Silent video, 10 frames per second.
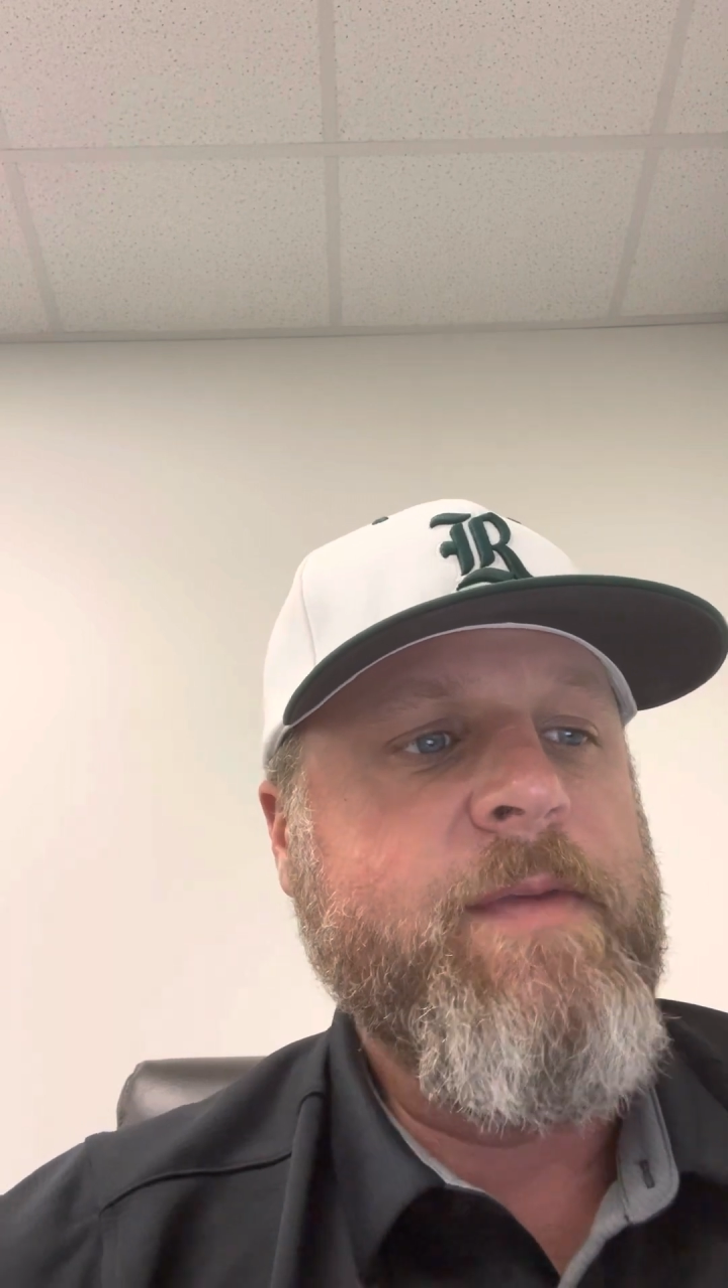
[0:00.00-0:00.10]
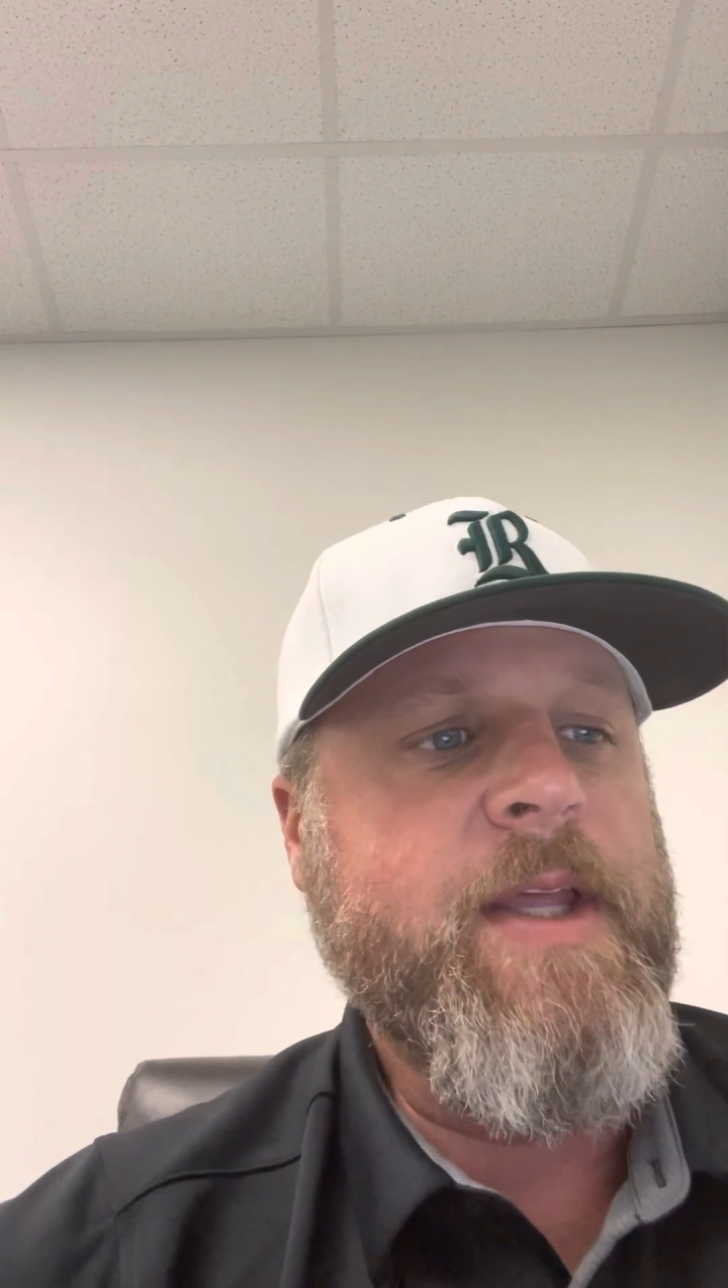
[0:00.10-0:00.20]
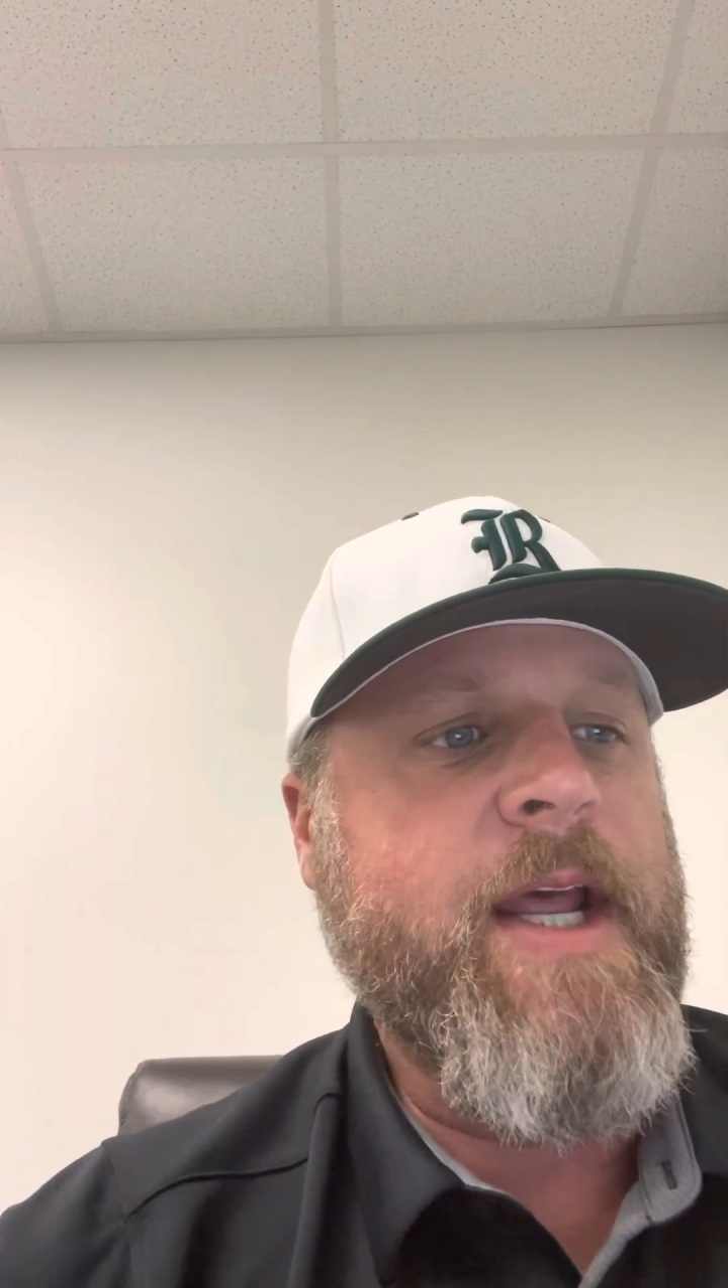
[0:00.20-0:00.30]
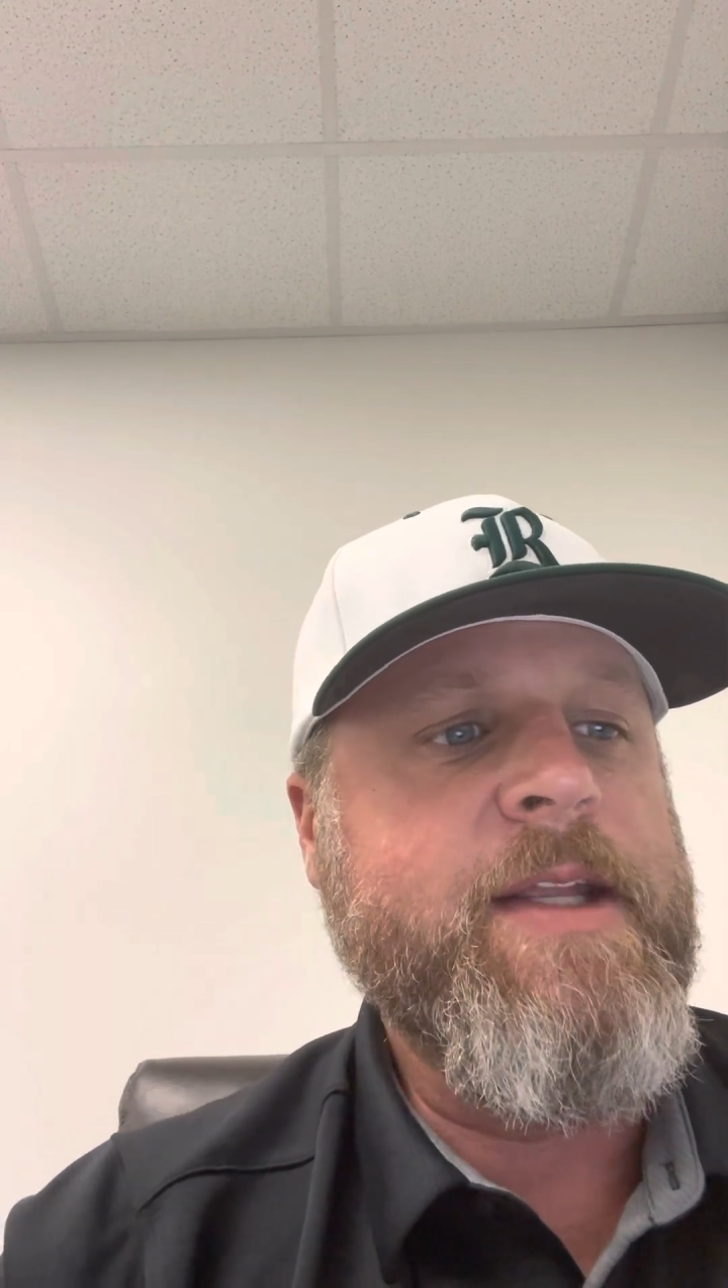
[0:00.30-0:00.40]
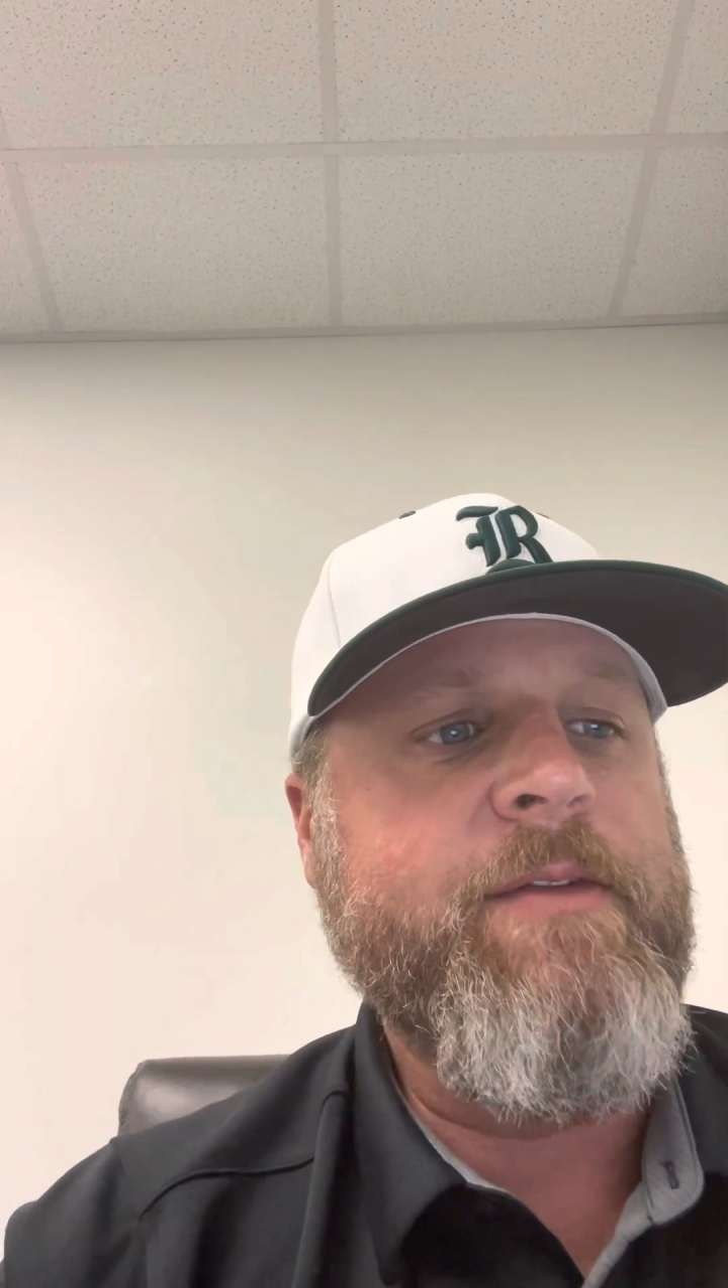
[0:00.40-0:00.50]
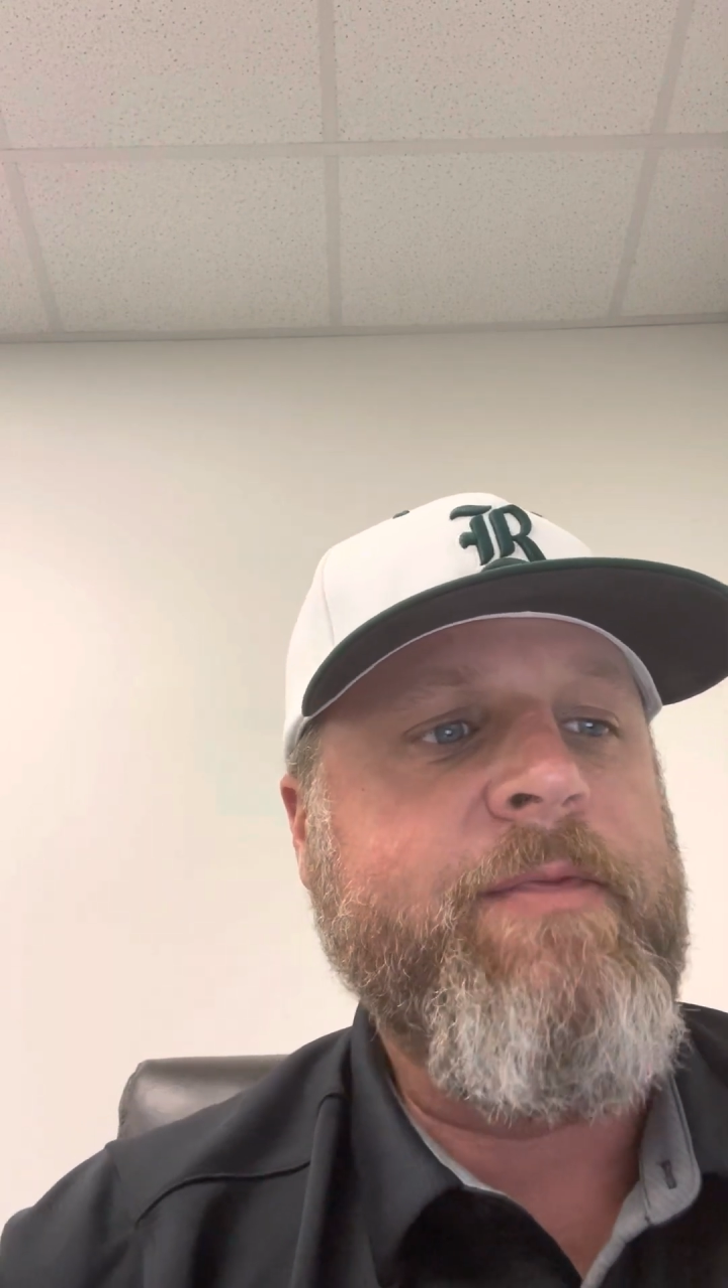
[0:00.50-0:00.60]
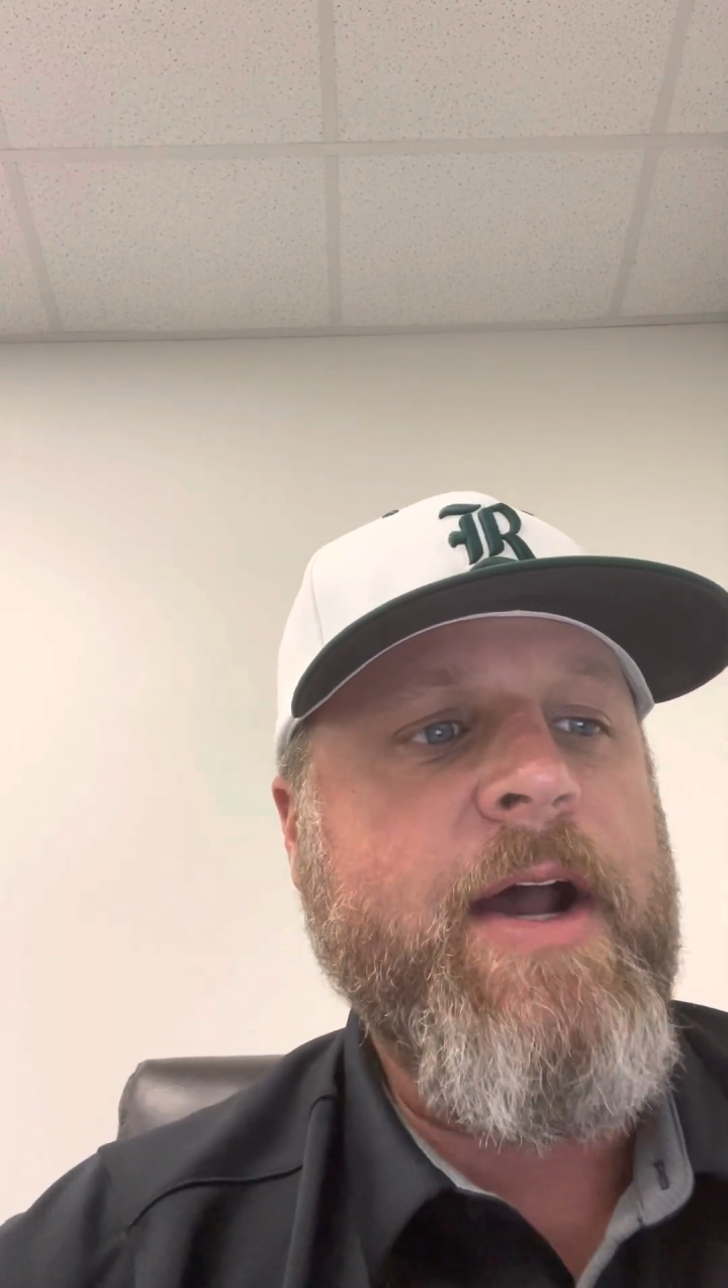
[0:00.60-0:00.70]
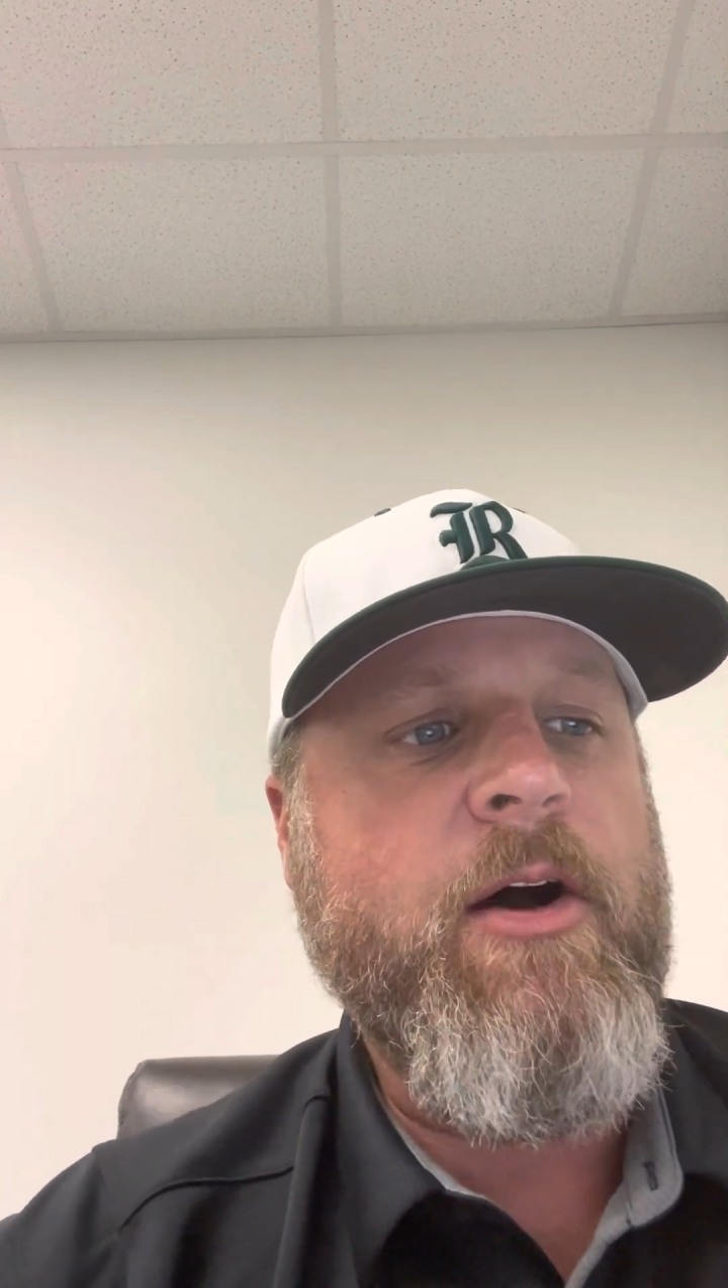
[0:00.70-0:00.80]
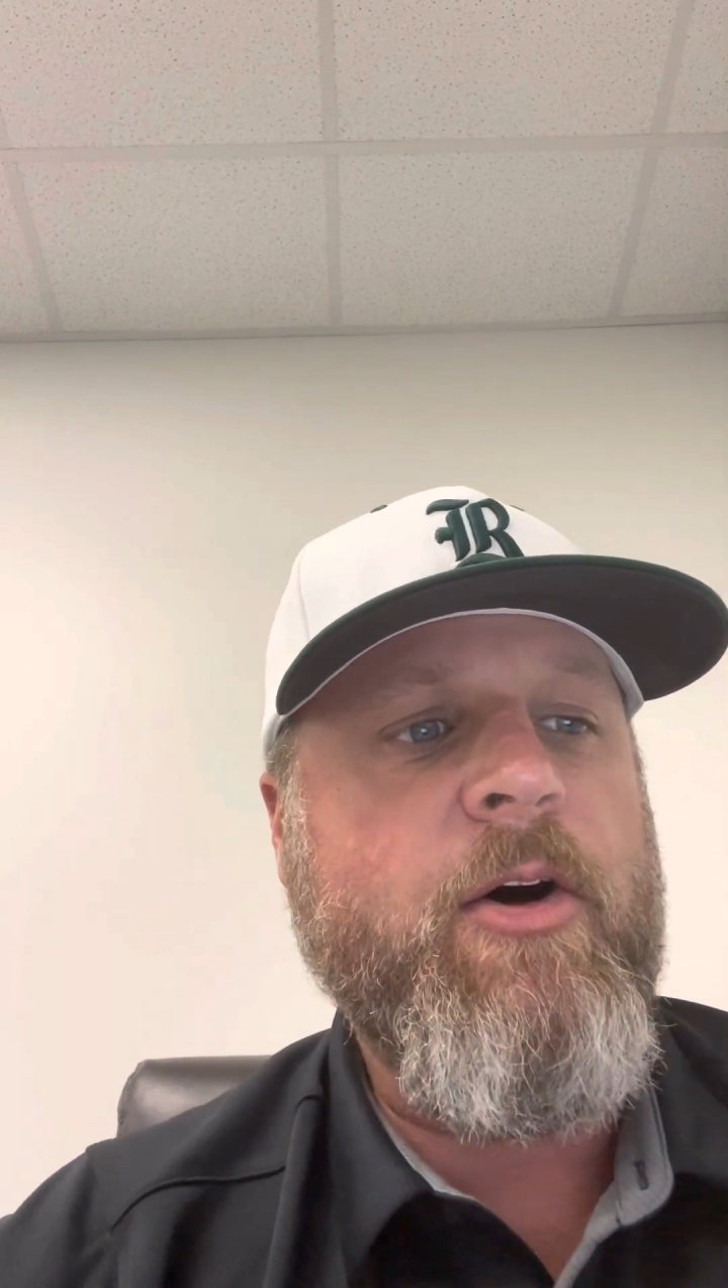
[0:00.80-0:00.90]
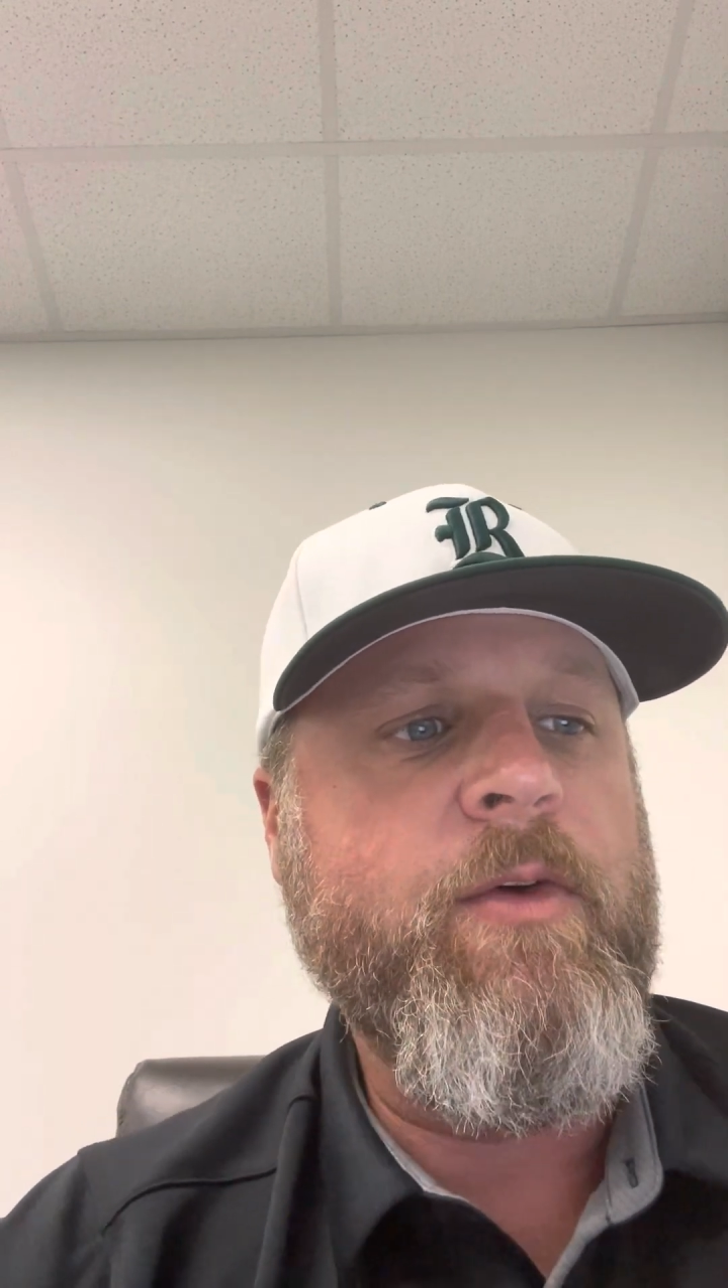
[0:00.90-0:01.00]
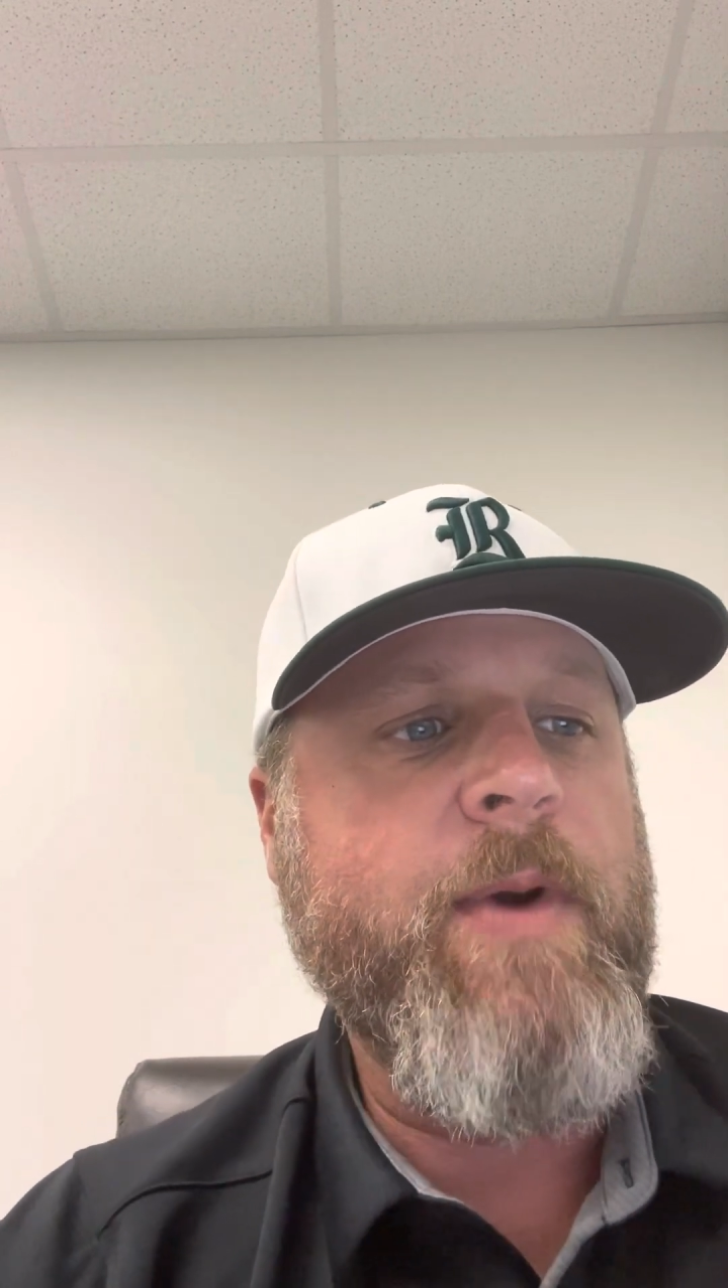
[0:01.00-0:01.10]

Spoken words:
Then identify all the